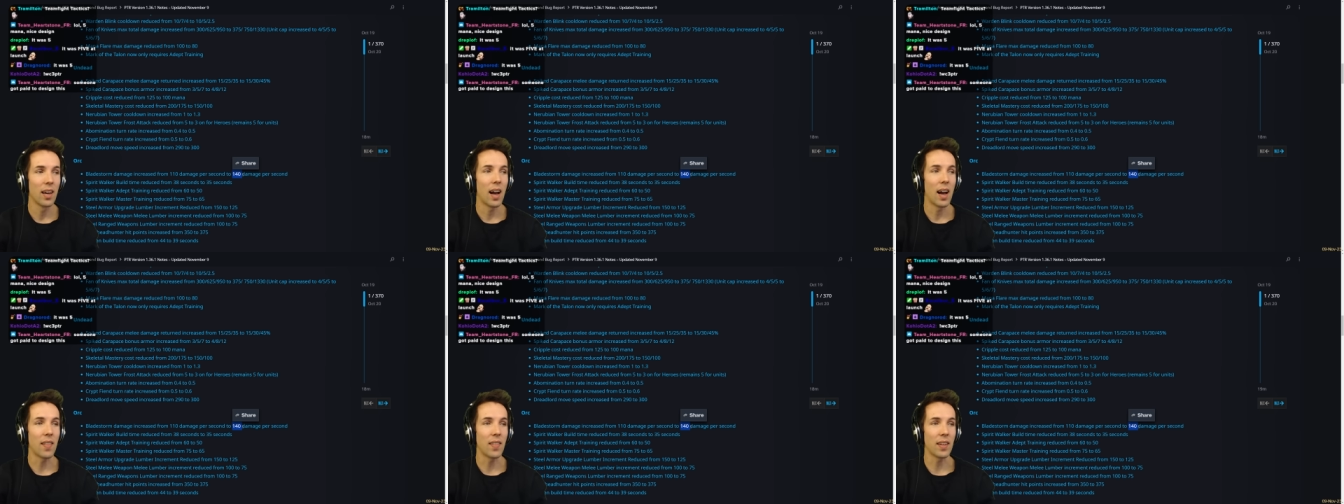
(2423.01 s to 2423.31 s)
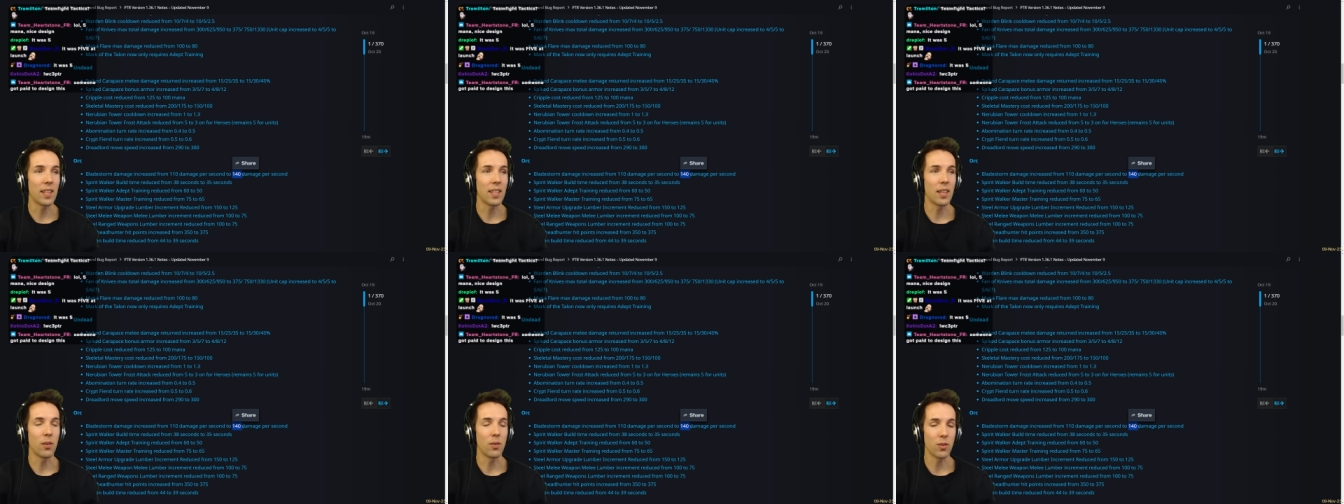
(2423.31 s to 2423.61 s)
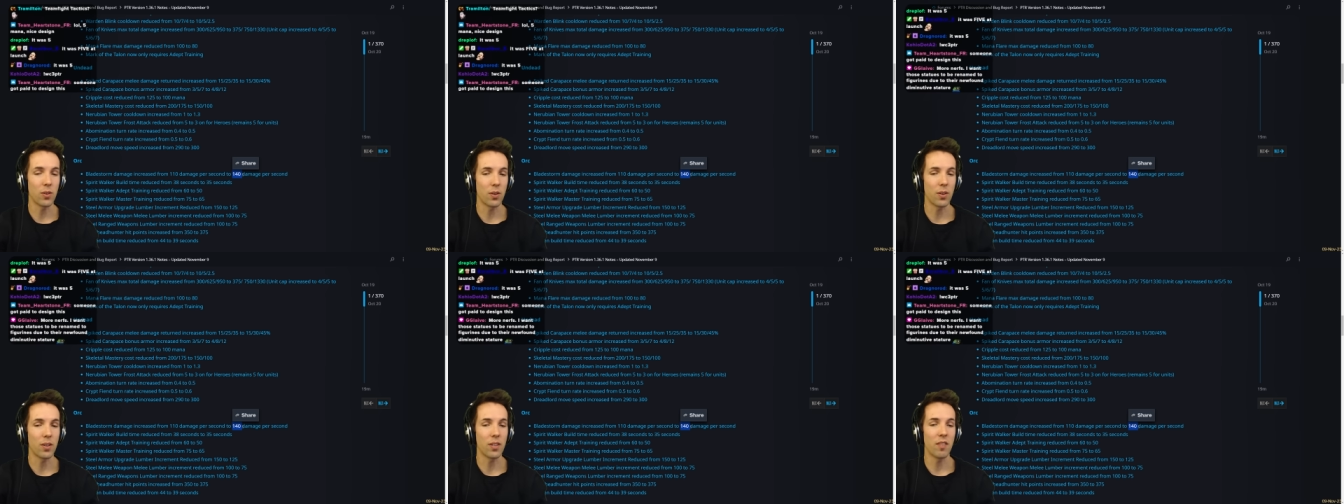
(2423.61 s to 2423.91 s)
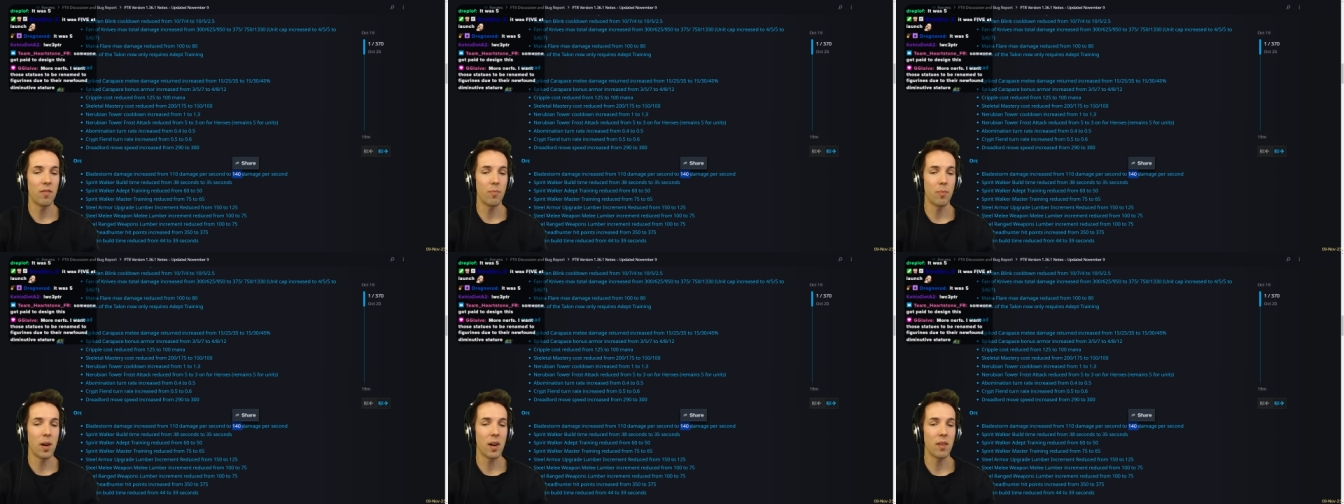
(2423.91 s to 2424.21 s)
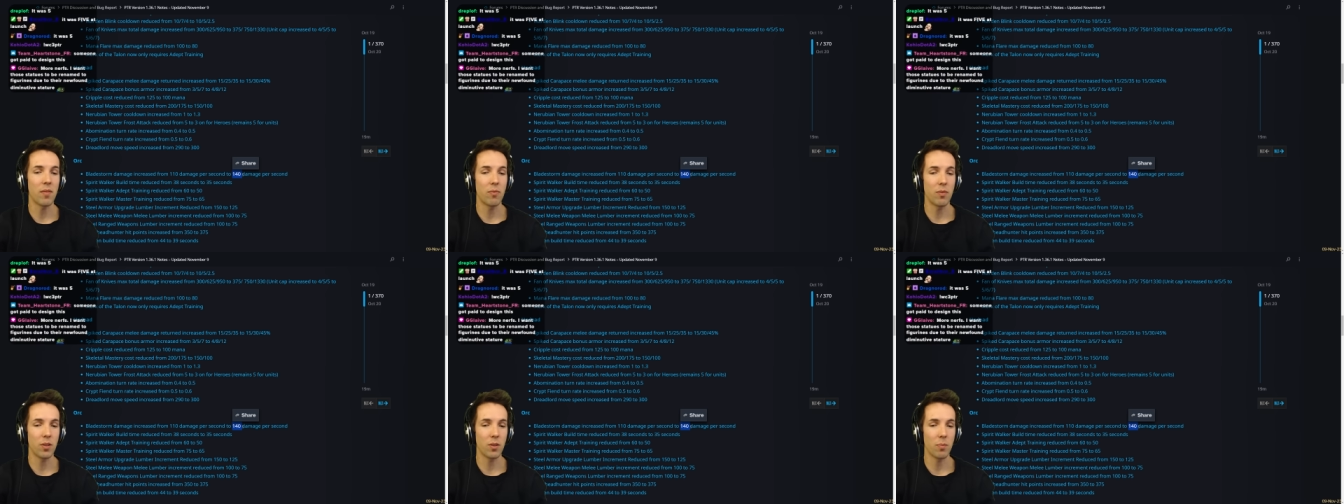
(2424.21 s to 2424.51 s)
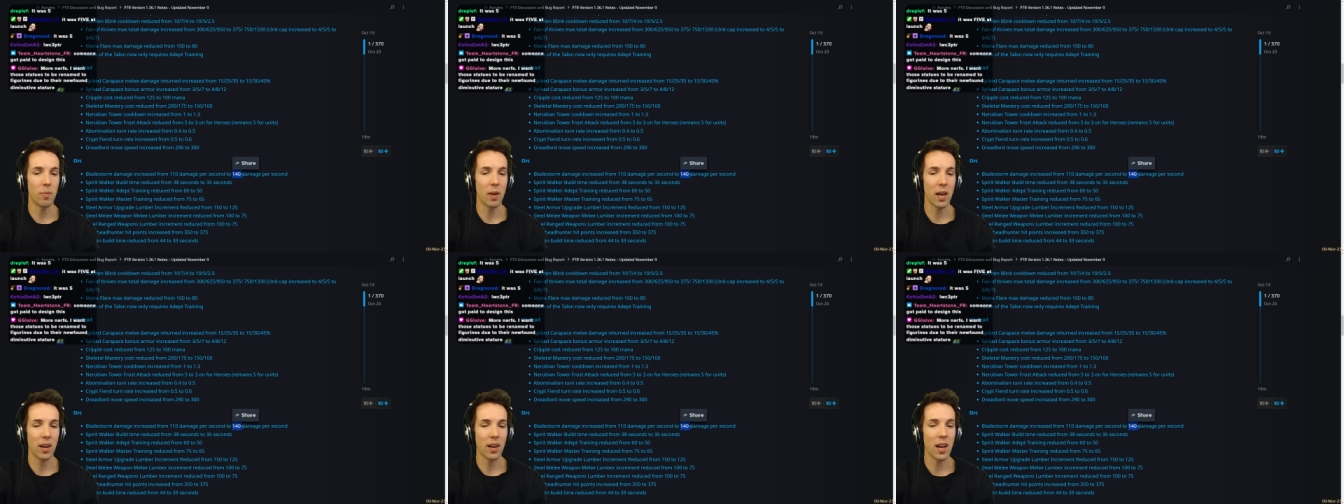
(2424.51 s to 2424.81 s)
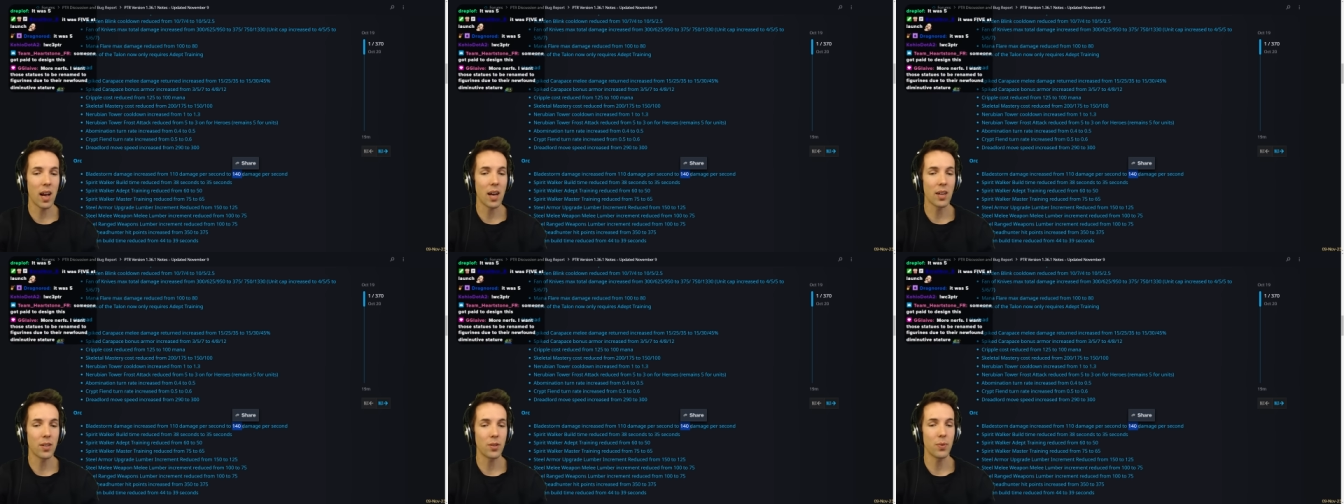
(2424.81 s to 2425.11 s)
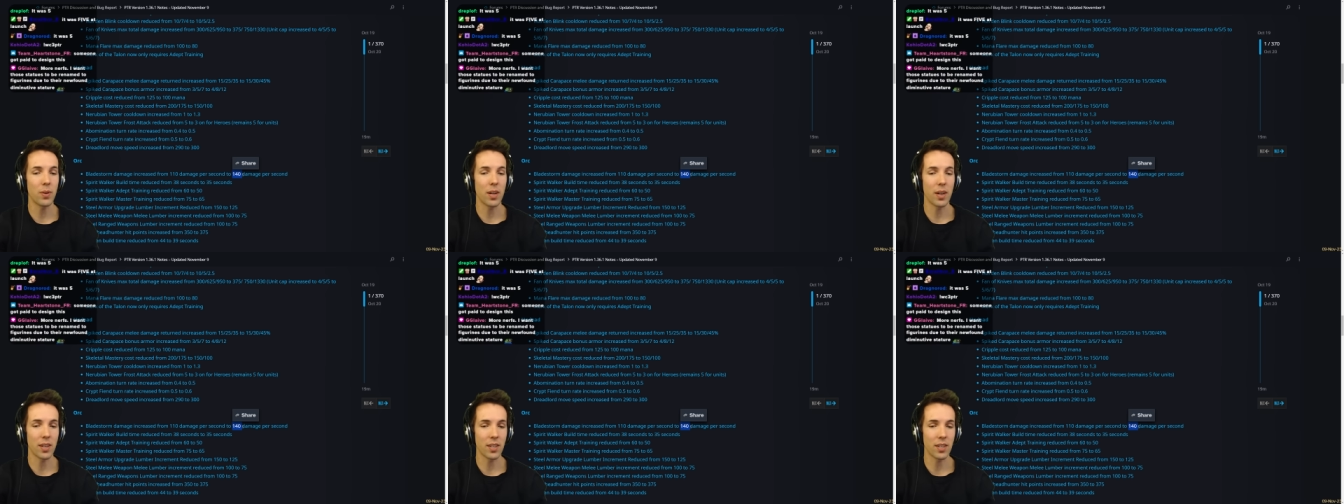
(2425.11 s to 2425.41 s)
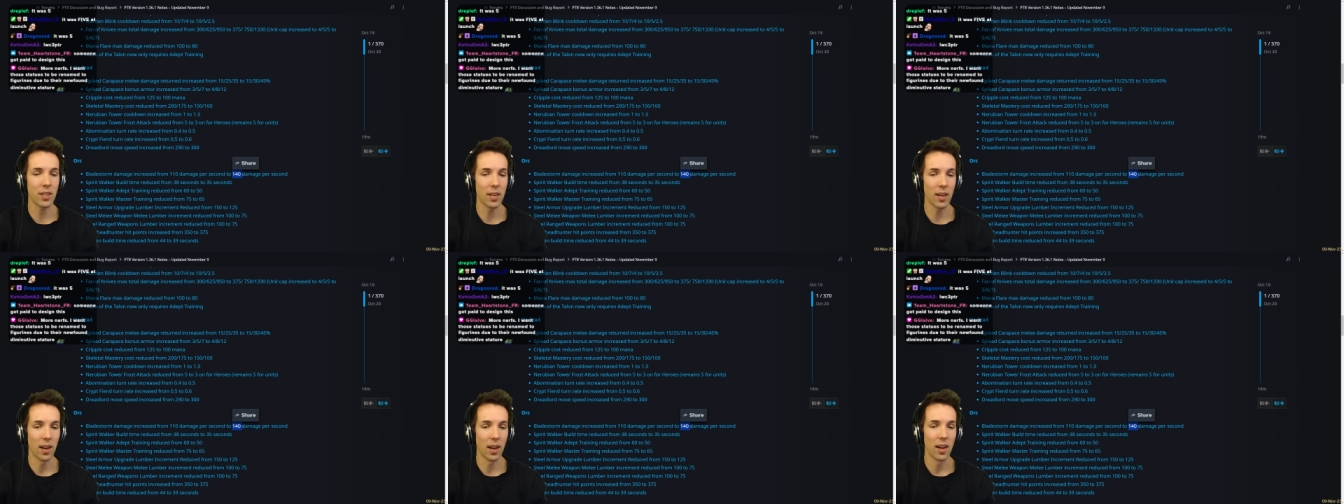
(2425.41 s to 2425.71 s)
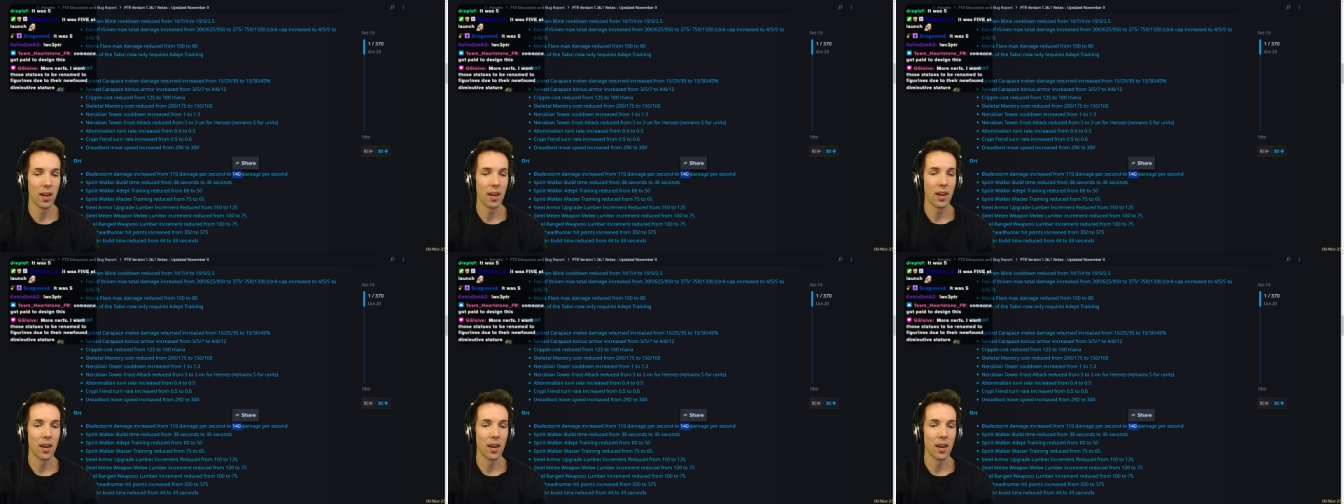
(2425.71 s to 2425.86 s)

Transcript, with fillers: I think the alternative buff was mana cost reduction,